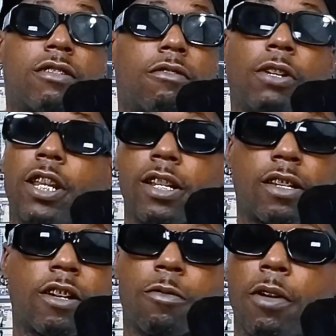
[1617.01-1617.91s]
In 6
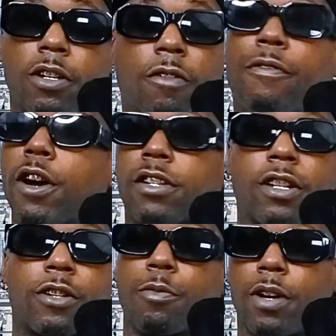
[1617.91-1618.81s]
months, the first 6
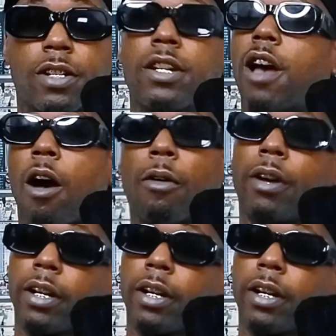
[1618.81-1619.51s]
months, he already